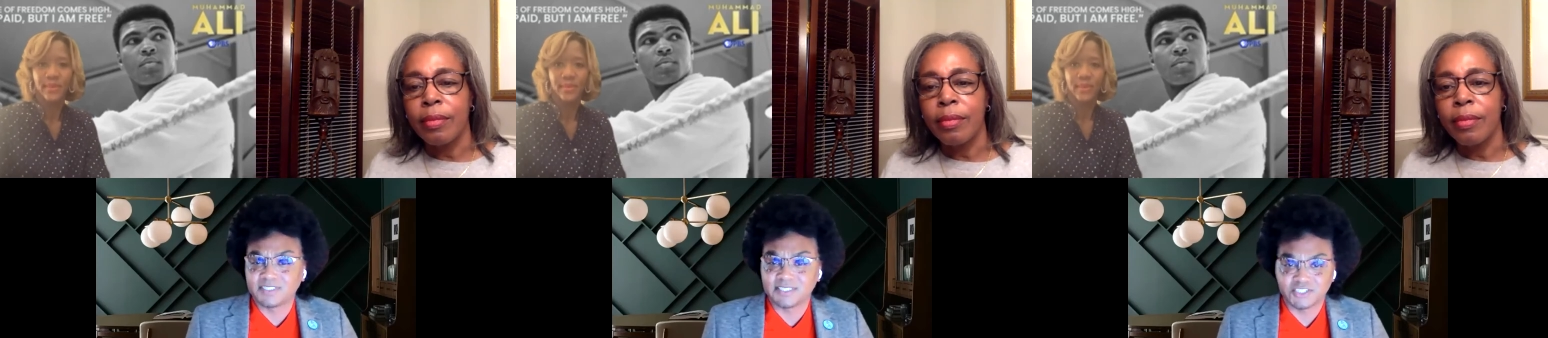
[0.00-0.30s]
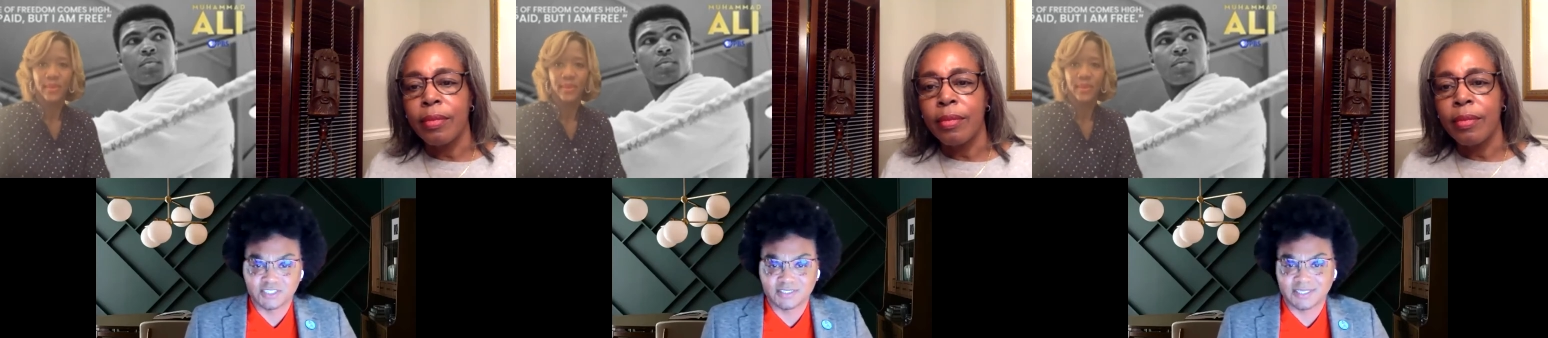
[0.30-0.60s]
Speaker 1: and
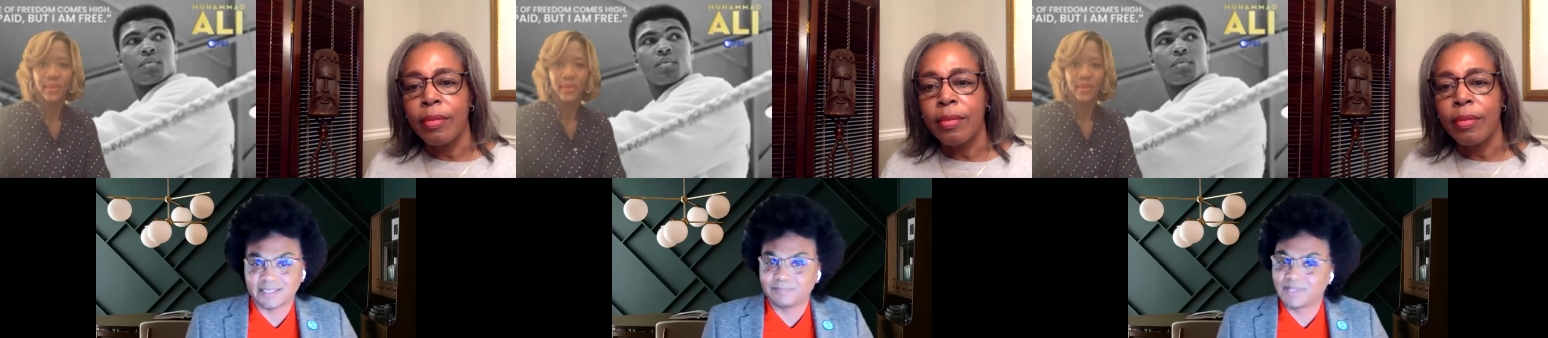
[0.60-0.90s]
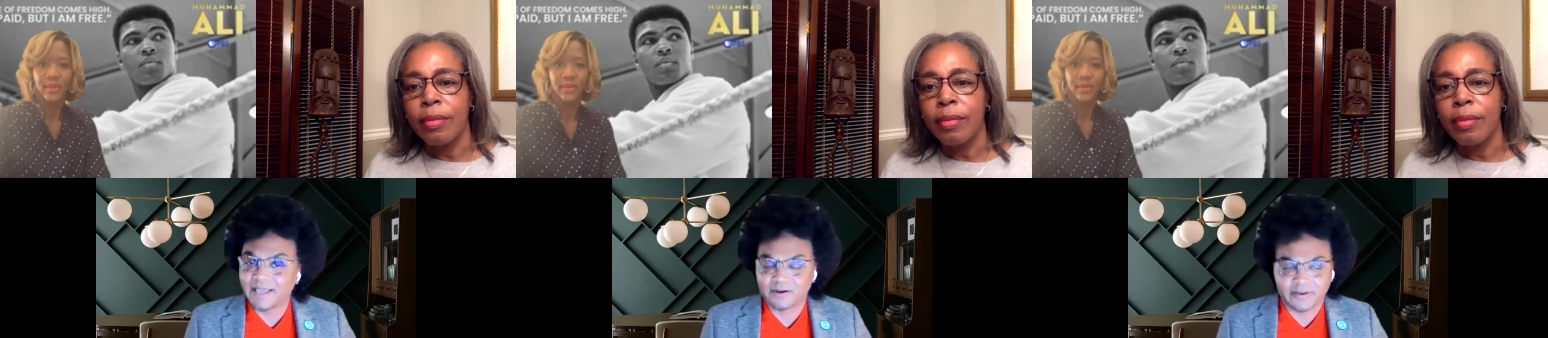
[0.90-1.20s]
the
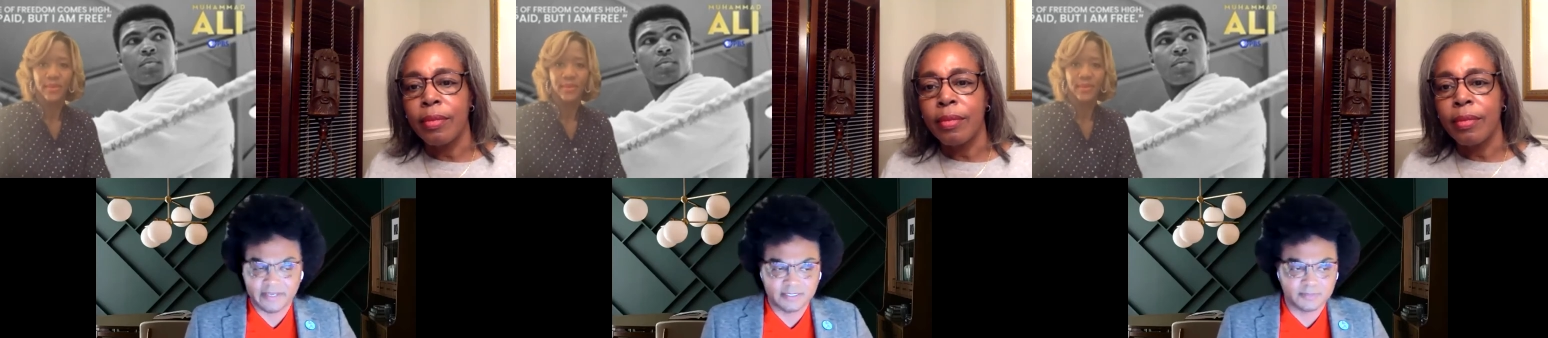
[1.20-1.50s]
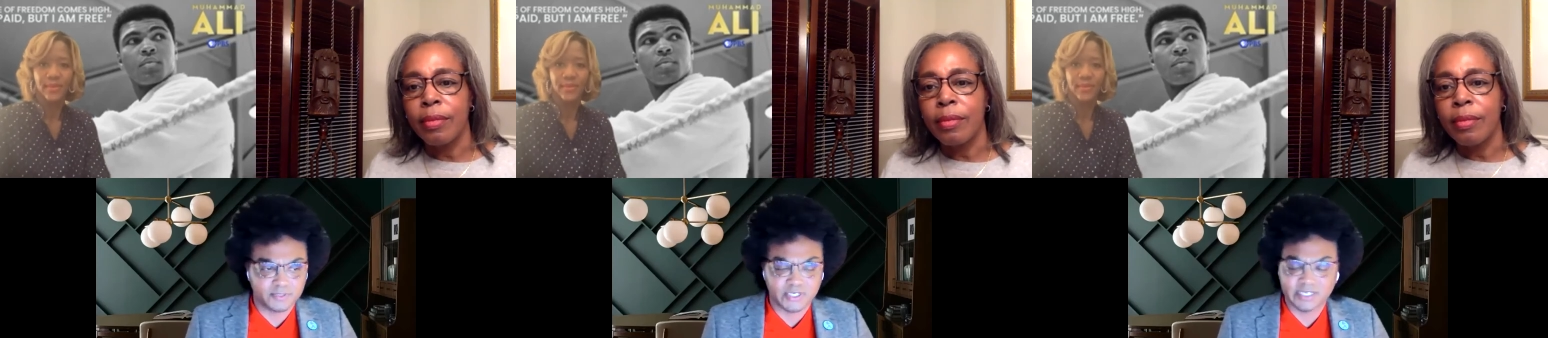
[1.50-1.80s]
positions that they play
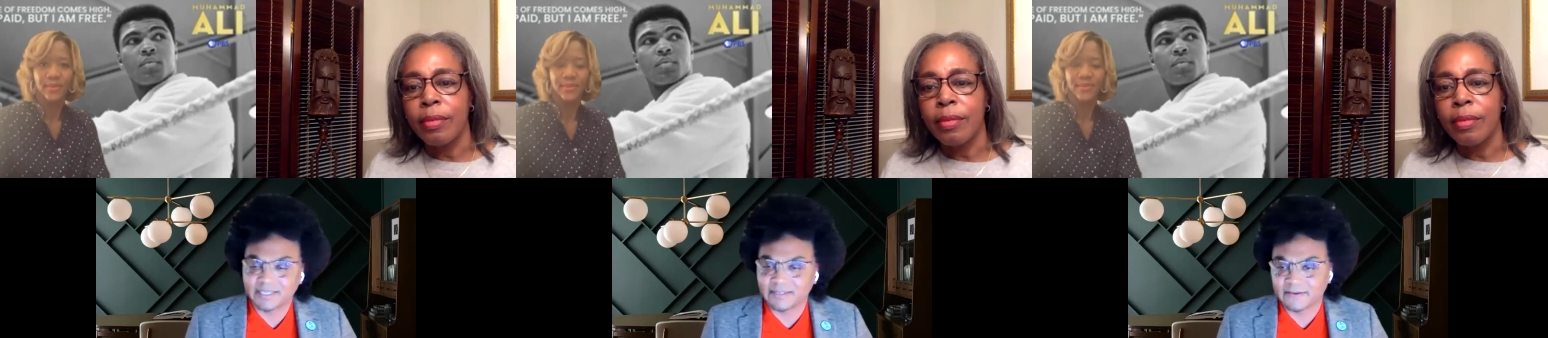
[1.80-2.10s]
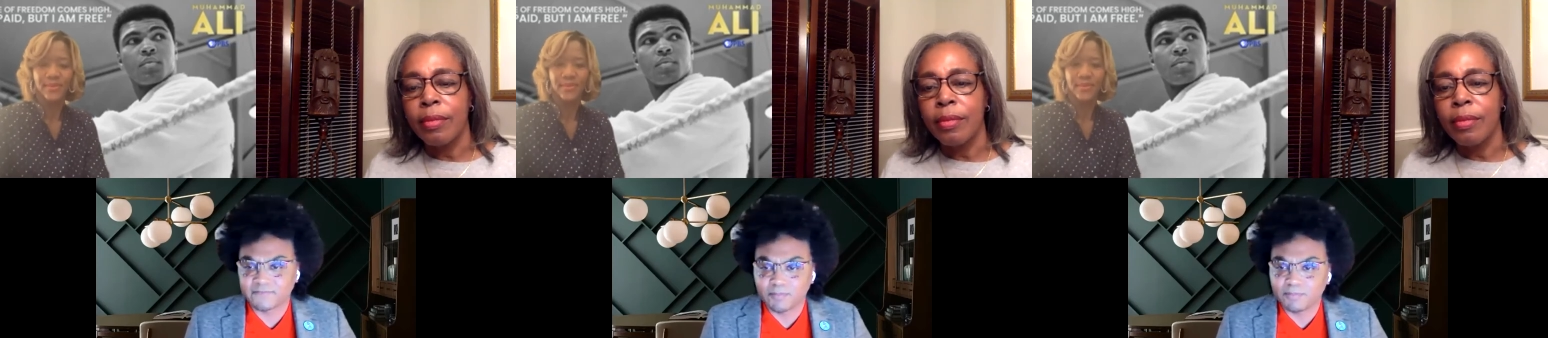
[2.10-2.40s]
and are in,
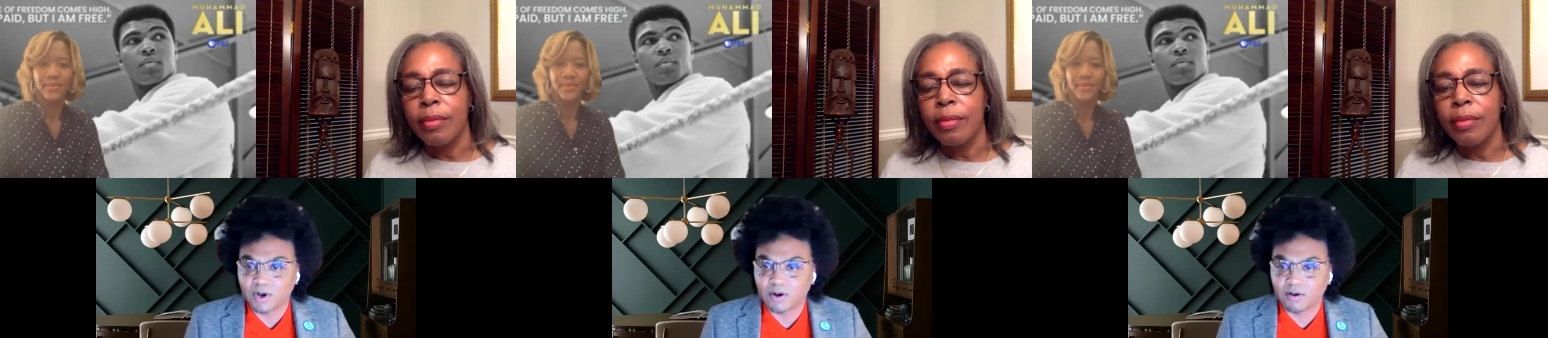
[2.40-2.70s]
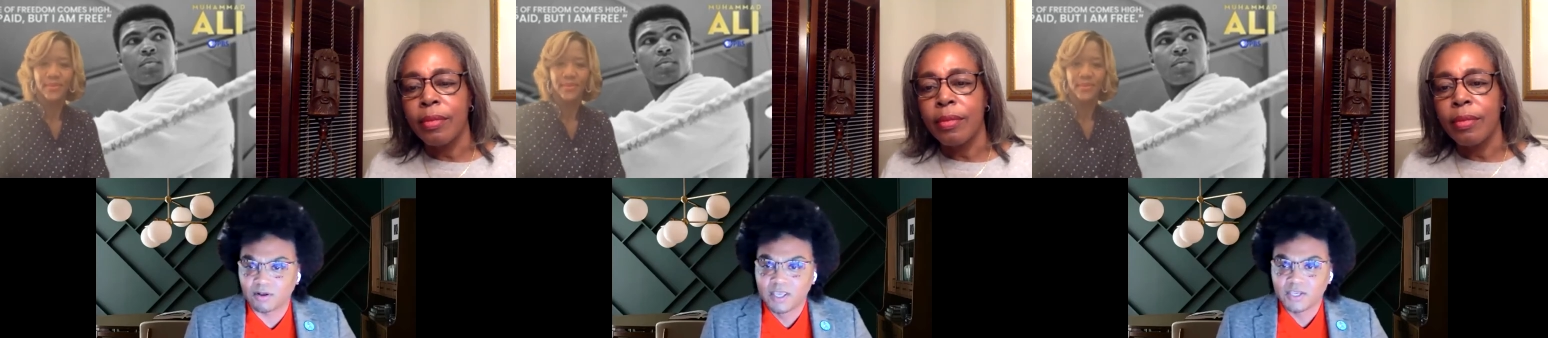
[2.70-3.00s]
particularly in like
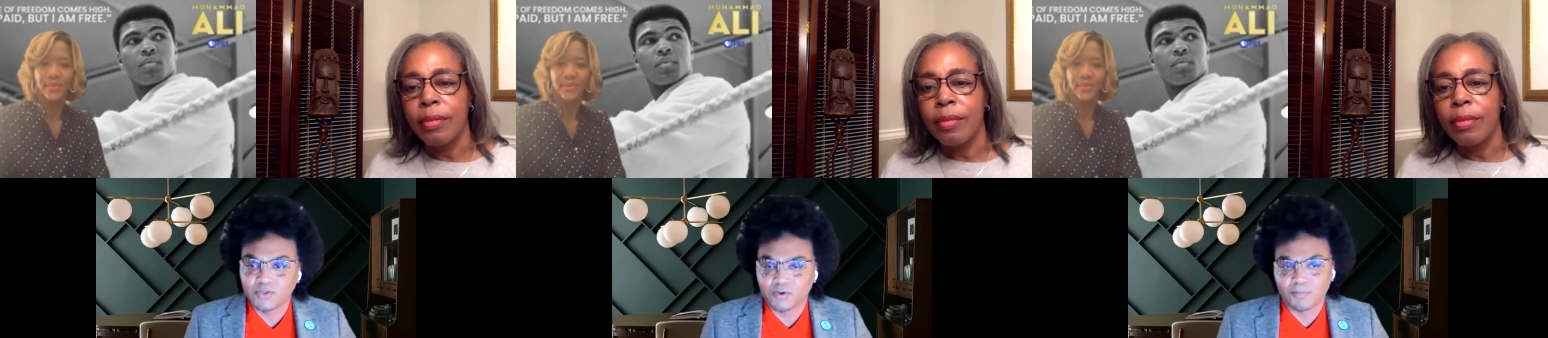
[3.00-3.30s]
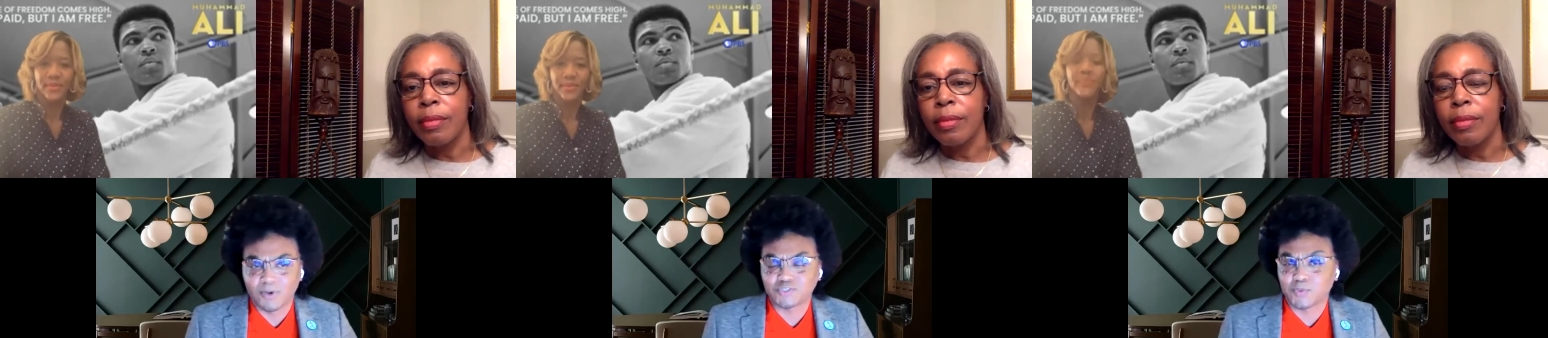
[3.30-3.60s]
football,
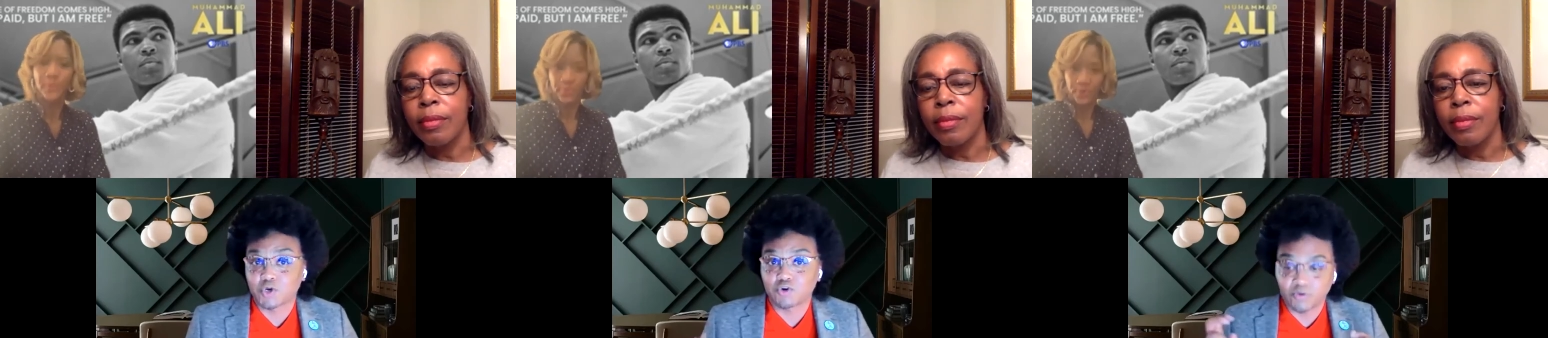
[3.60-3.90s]
you know, much